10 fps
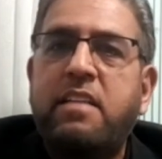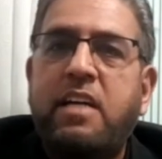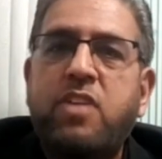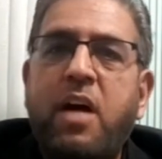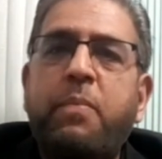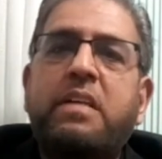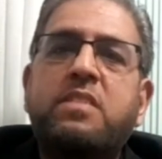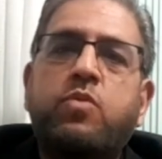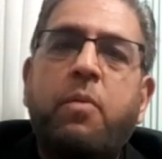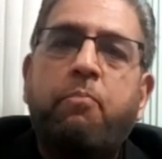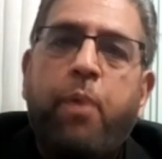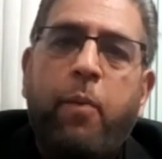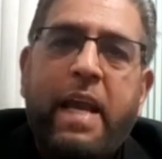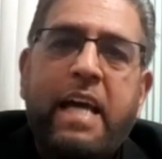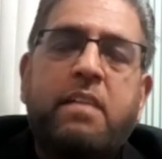Not because the public,
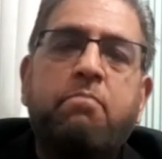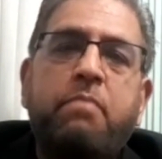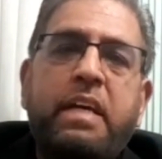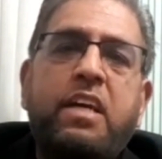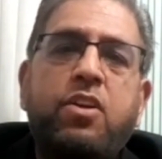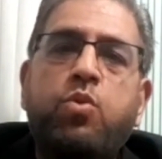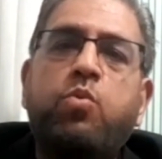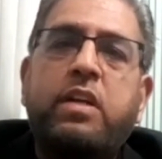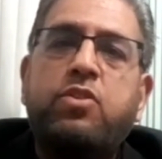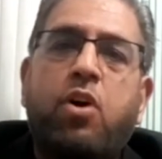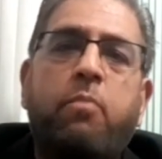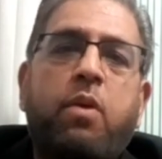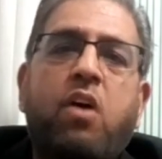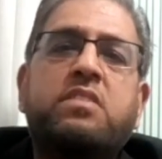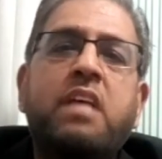me, you, and your blogs,
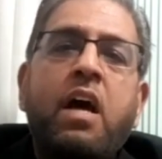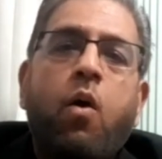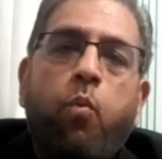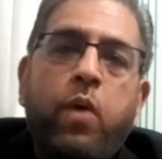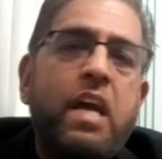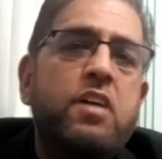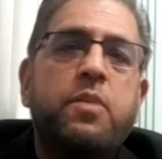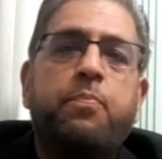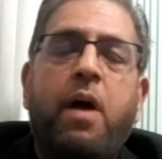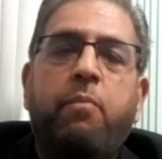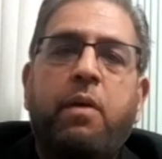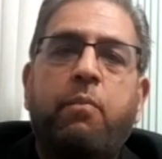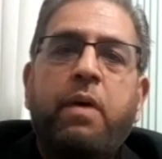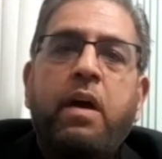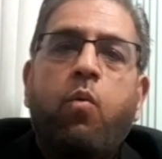we are the problem.
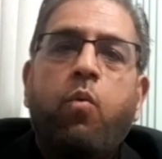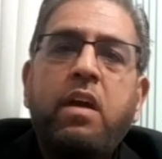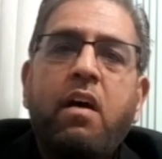We are